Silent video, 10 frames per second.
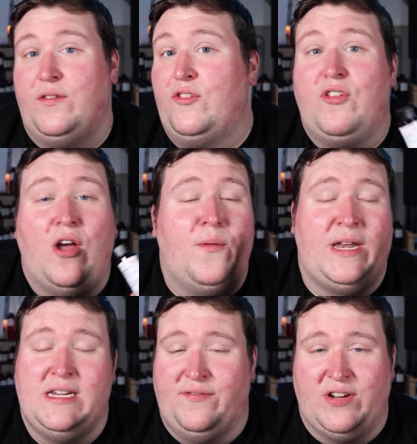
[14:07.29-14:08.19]
so
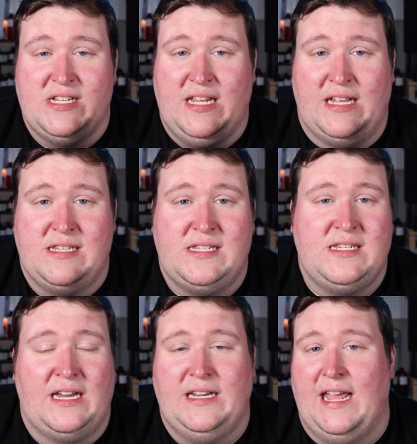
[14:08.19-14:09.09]
many different
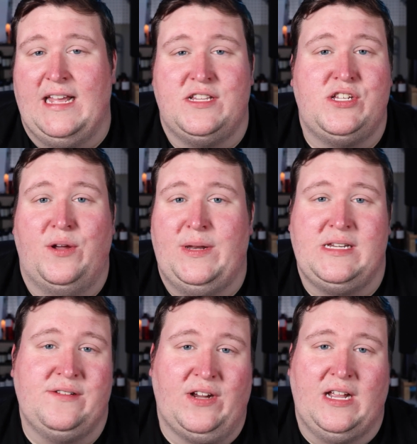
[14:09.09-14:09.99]
scents and get so many
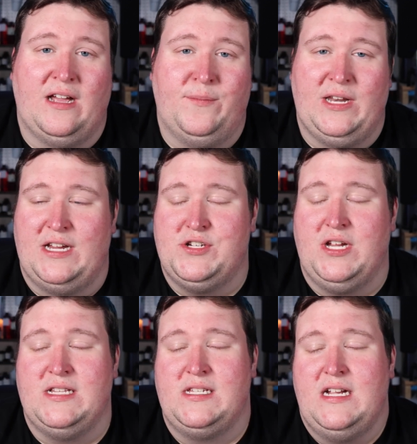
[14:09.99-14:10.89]
different
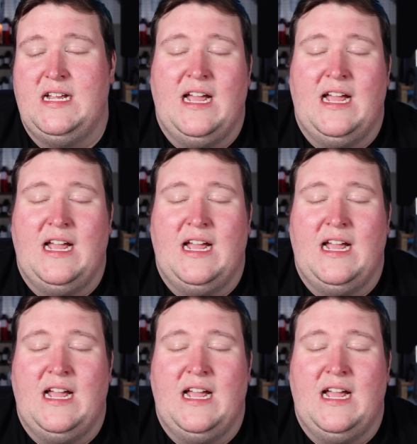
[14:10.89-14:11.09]
combinations.